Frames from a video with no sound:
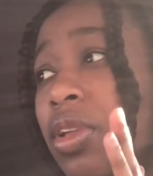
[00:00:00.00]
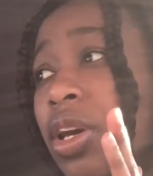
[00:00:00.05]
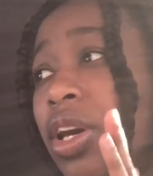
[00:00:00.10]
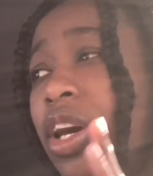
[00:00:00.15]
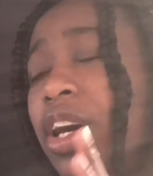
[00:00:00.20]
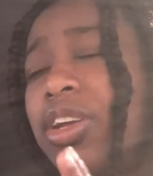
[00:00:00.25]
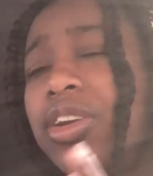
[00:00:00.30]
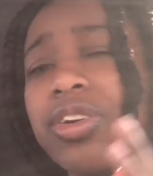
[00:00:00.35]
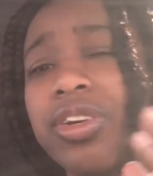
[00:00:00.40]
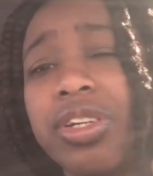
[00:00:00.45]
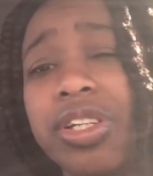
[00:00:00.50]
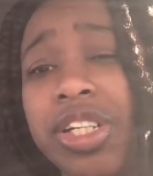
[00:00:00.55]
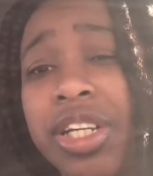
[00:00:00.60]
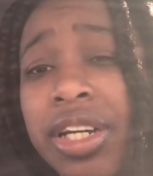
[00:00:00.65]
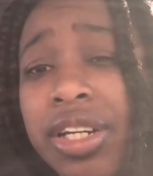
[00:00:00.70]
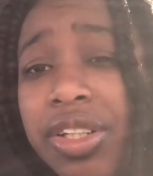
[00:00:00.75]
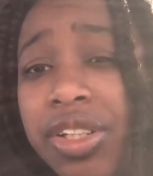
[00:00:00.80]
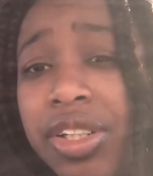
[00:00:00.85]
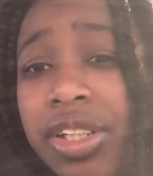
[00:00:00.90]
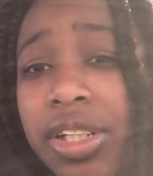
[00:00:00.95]
and your
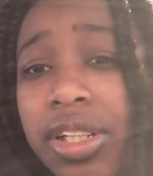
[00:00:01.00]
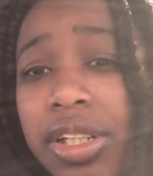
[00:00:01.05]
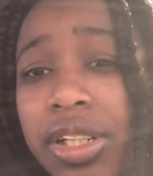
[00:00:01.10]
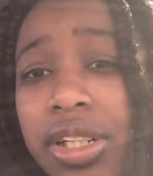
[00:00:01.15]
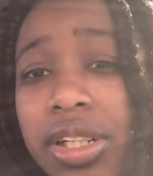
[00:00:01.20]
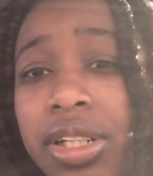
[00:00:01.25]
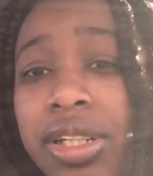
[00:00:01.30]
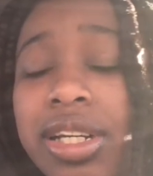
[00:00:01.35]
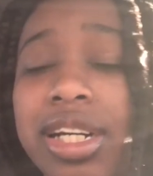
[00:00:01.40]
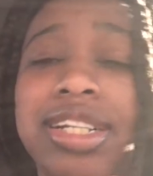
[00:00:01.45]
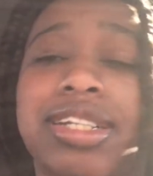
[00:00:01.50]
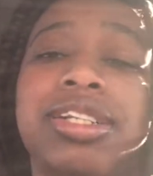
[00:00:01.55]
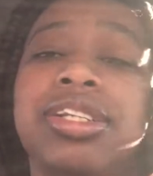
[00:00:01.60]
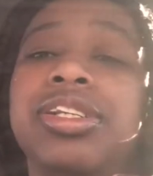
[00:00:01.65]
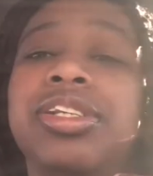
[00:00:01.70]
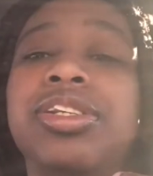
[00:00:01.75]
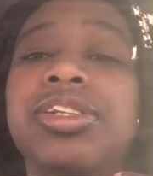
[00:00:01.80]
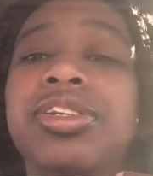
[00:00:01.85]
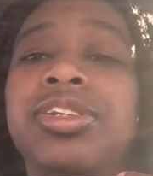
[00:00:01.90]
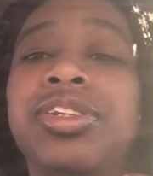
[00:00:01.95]
intention
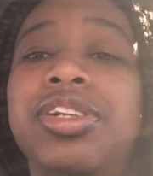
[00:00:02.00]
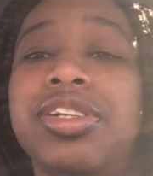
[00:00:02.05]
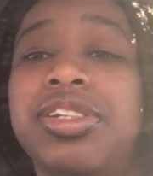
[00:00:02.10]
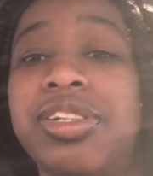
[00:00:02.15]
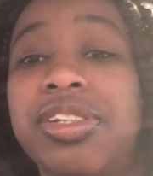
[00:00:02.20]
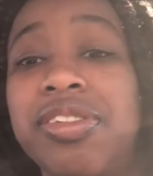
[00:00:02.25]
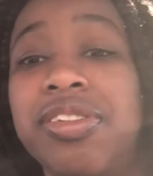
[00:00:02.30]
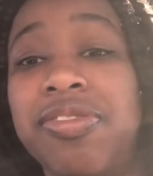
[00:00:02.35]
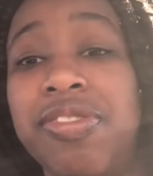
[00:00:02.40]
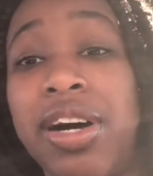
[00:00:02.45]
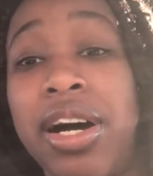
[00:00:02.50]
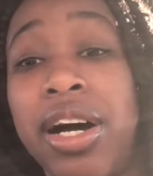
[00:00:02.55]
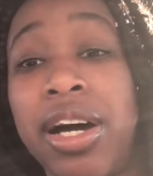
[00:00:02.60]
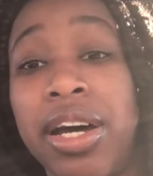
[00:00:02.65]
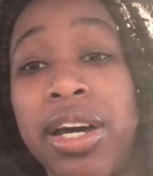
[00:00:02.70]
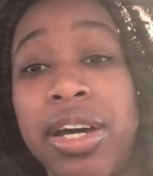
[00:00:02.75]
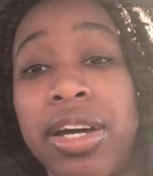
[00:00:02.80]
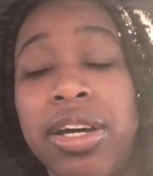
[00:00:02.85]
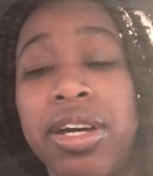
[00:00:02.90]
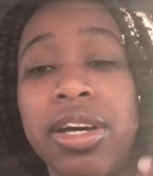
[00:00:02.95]
doesn't justify